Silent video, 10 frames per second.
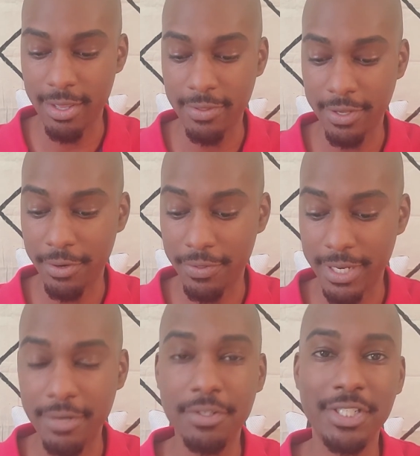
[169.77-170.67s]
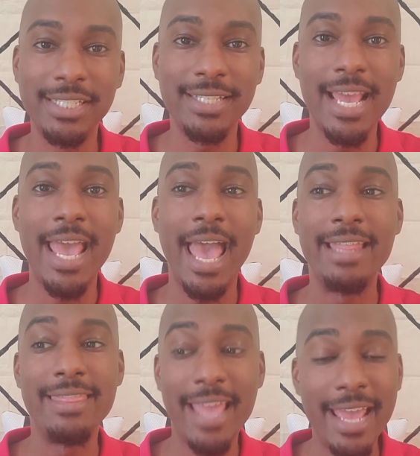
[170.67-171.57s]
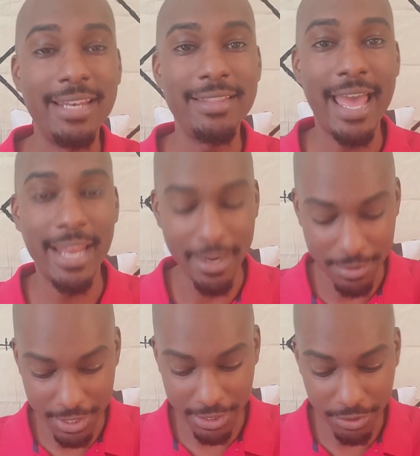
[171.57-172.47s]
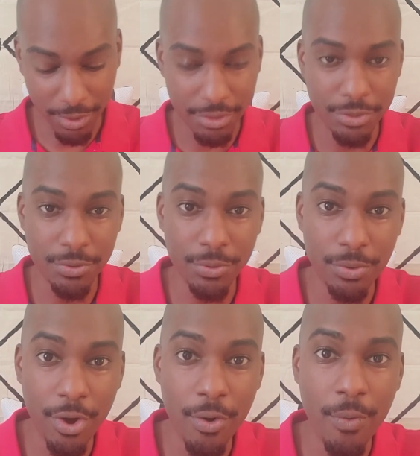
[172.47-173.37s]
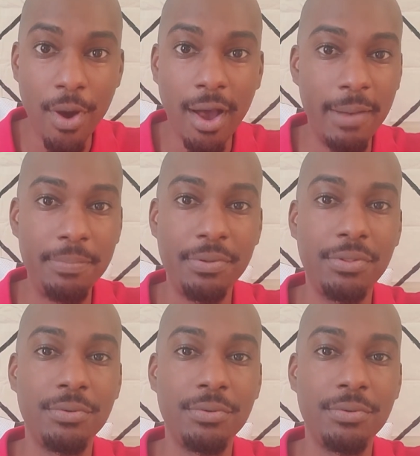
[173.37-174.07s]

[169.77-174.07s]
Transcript: earthen energies, and then that energy starts to go up